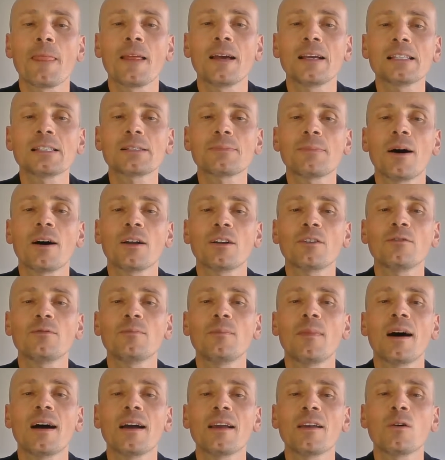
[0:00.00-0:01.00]
as part of
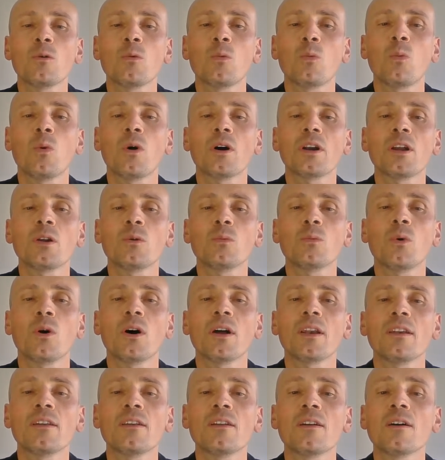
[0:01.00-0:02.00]
my
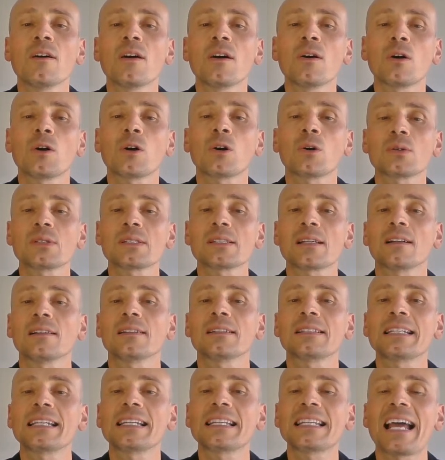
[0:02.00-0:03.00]
one-on-one
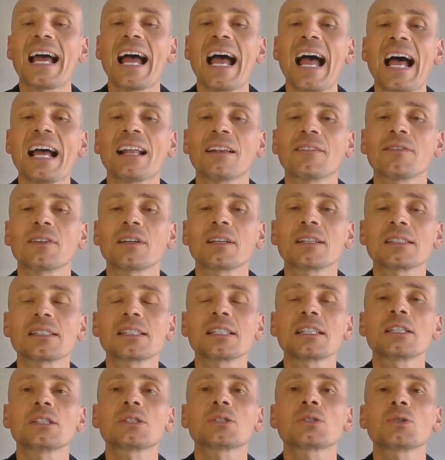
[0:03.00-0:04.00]
consulting and
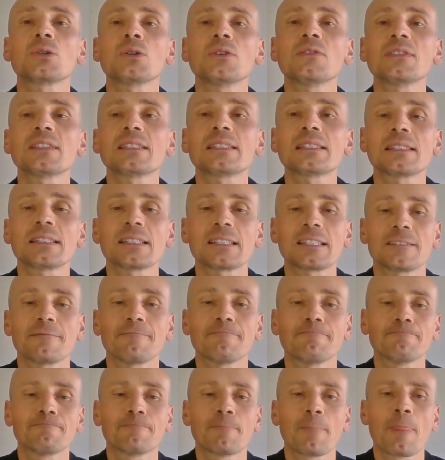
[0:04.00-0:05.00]
advocacy services.
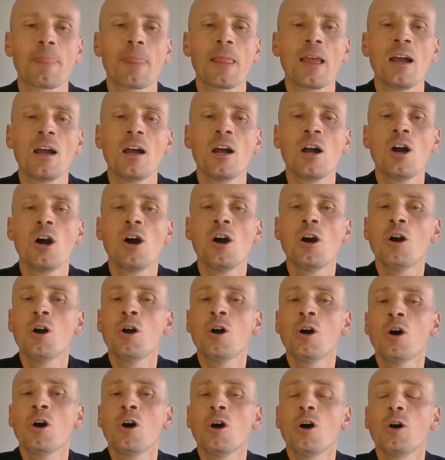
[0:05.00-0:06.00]

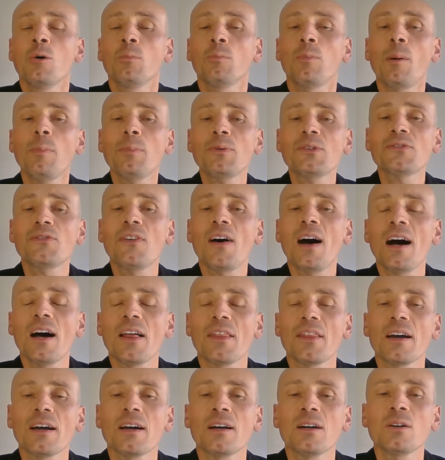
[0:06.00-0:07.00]
Bob's
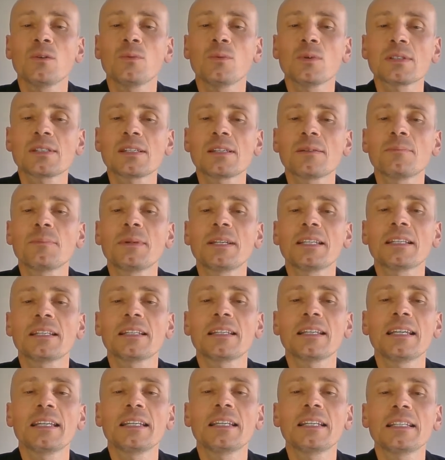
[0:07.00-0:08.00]
father was admitted
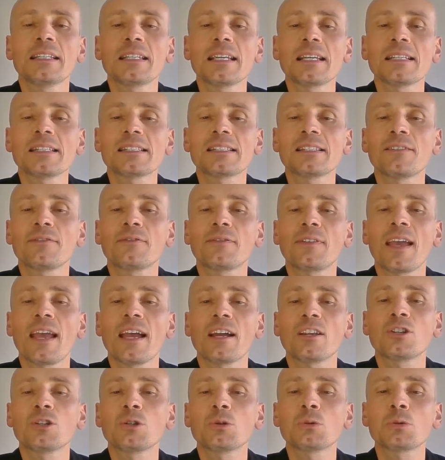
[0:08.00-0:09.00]
in intensive
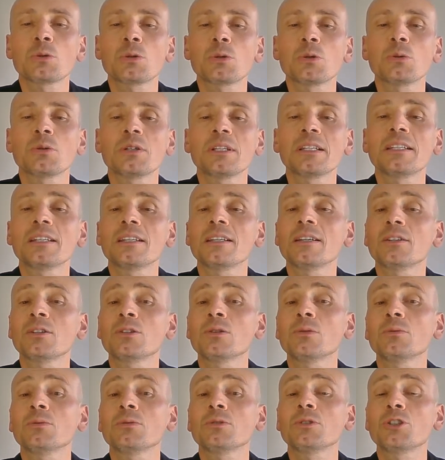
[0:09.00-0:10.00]
care due
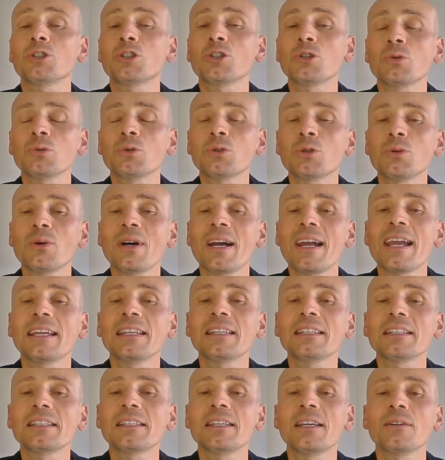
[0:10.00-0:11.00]
to a
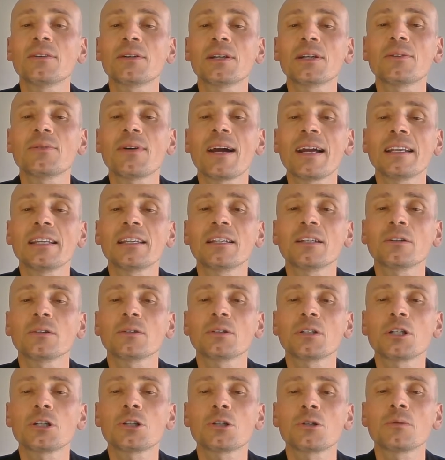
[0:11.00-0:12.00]
deteriorating
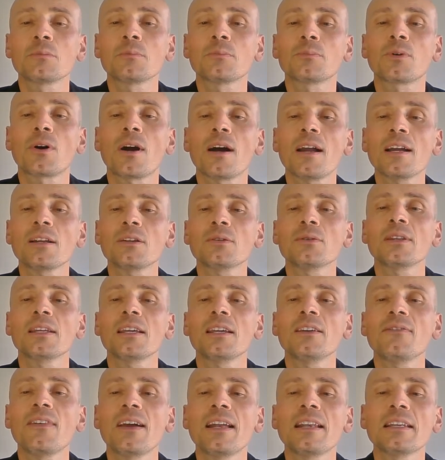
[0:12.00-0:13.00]
condition. Prior to
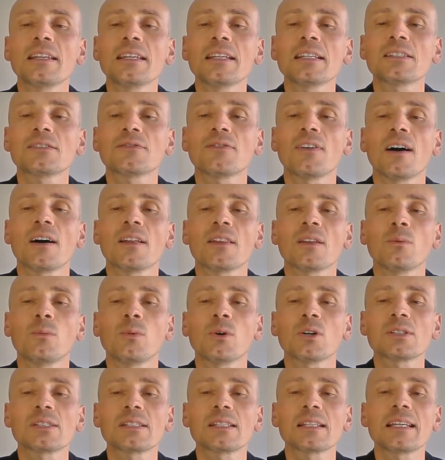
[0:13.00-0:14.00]
the event, his father
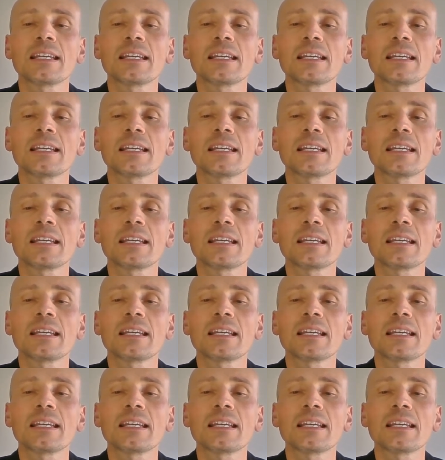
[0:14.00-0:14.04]
was